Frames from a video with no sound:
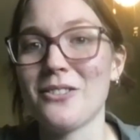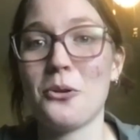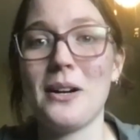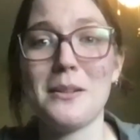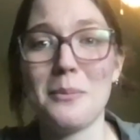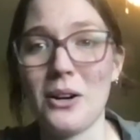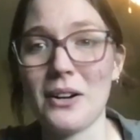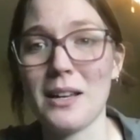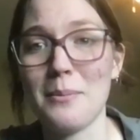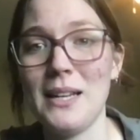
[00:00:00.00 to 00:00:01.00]
create the
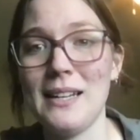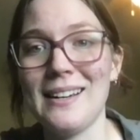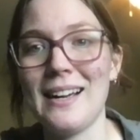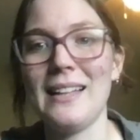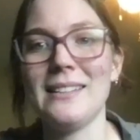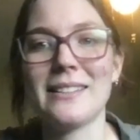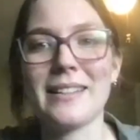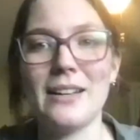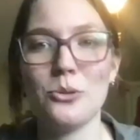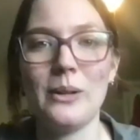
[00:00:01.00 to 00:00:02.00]
marketing media, and
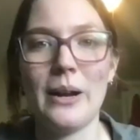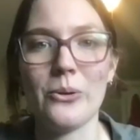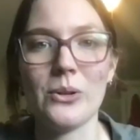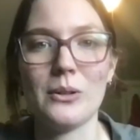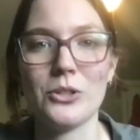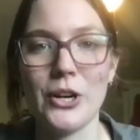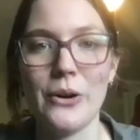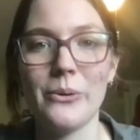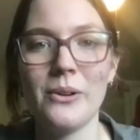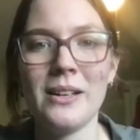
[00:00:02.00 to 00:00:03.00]
schedule out your
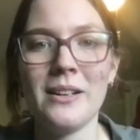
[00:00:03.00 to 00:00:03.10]
show.